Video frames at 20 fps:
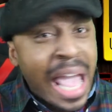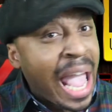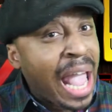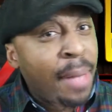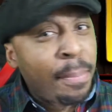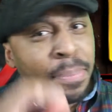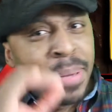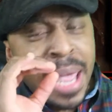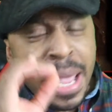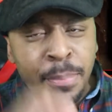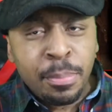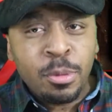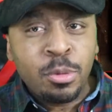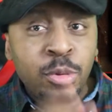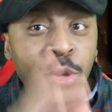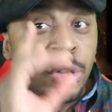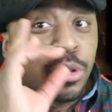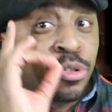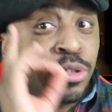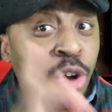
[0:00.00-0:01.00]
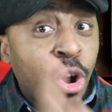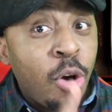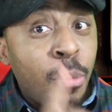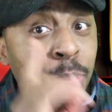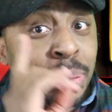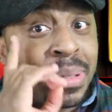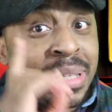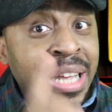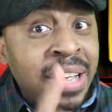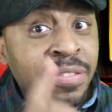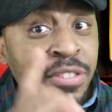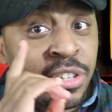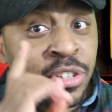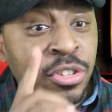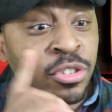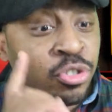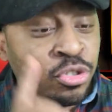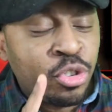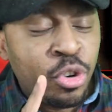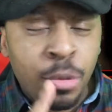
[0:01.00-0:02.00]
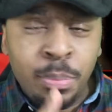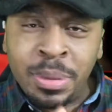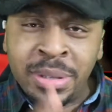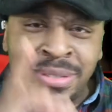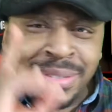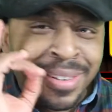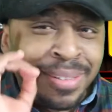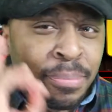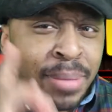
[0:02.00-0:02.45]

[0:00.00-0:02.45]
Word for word: And people don't believe this is true, but to